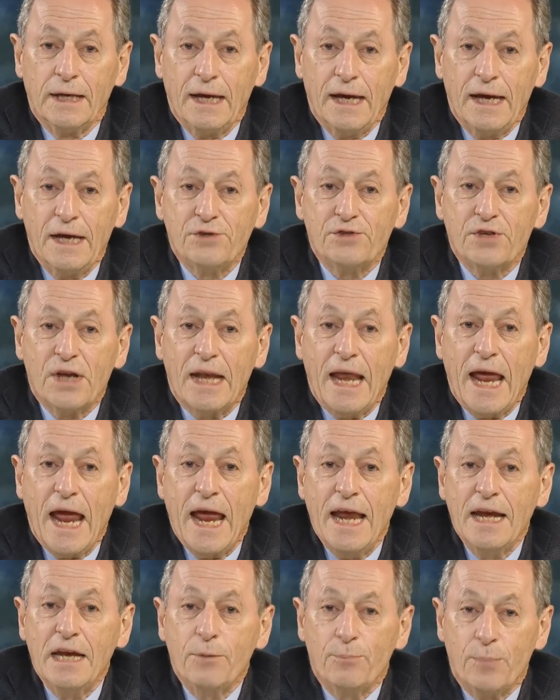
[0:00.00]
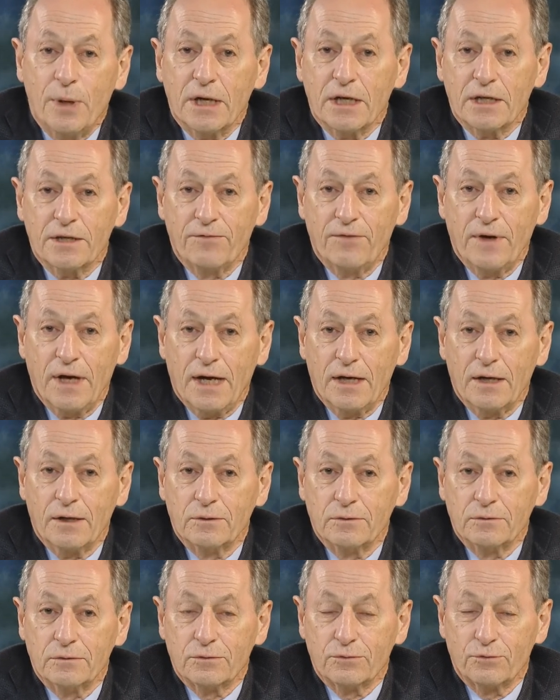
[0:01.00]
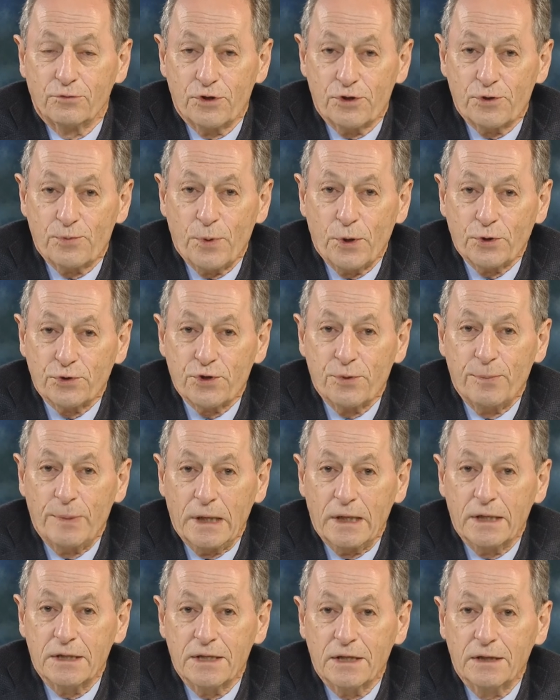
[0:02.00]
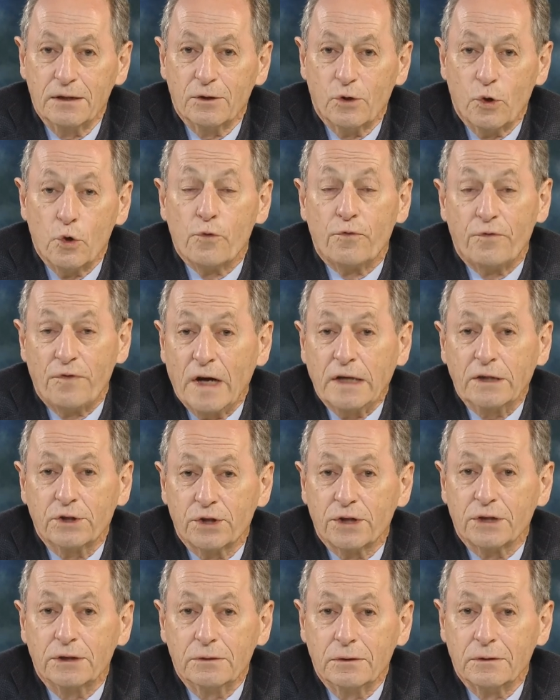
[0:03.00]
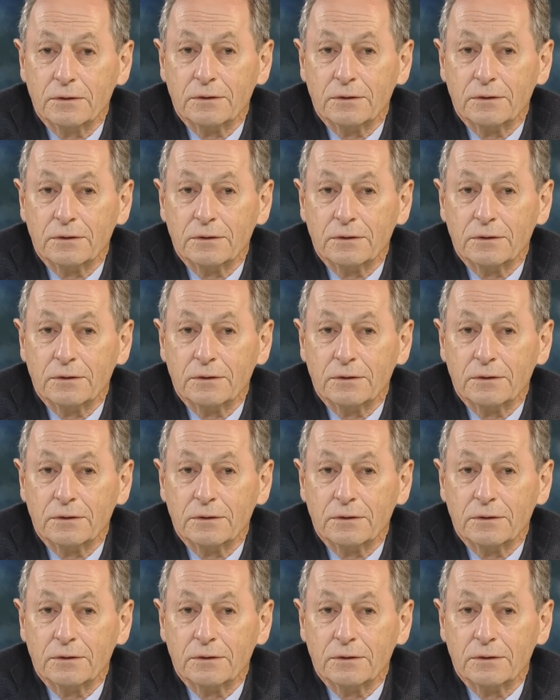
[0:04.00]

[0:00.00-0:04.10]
Is it any part of our responsibility or function